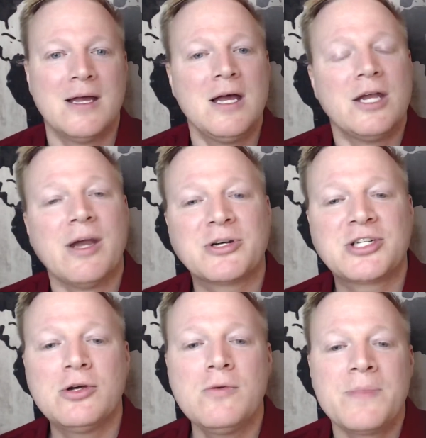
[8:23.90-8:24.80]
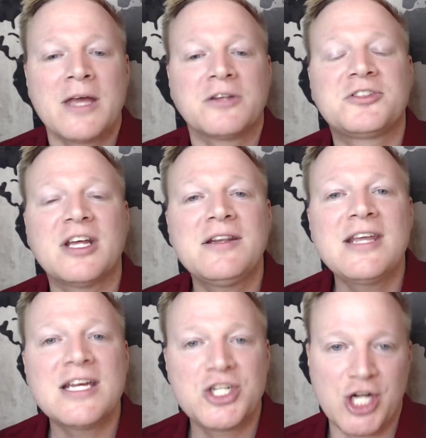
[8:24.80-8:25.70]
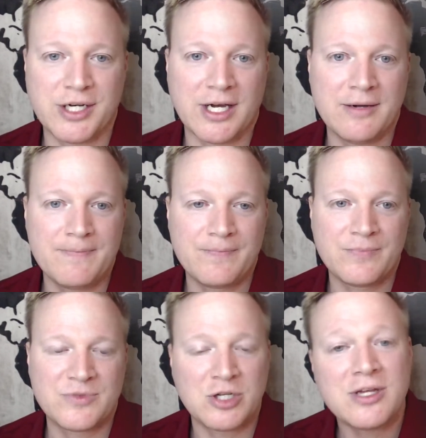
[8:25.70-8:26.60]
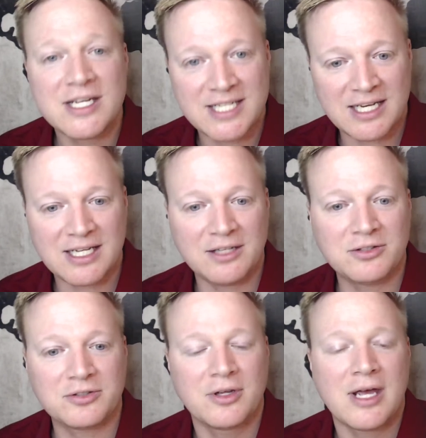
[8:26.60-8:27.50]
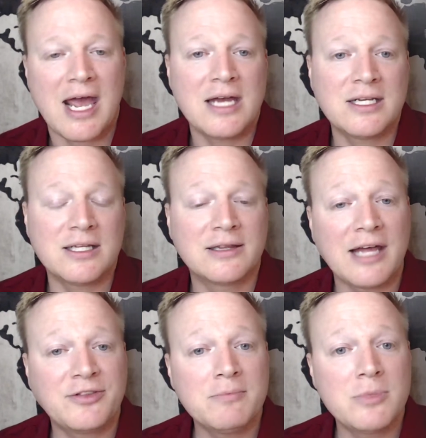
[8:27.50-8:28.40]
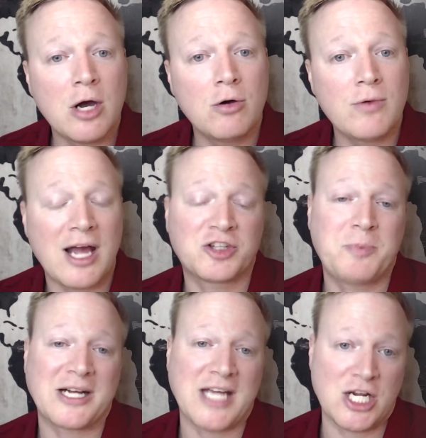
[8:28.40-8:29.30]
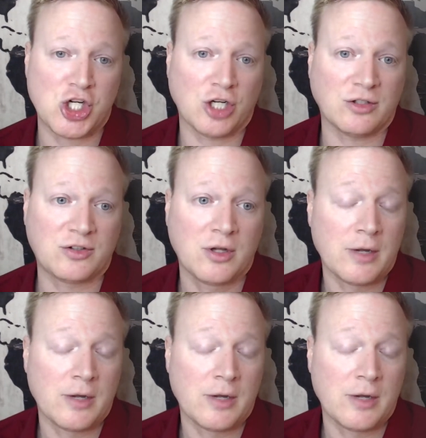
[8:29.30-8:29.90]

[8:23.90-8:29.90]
Number 2, send the agenda to the attendees and let them know expectations.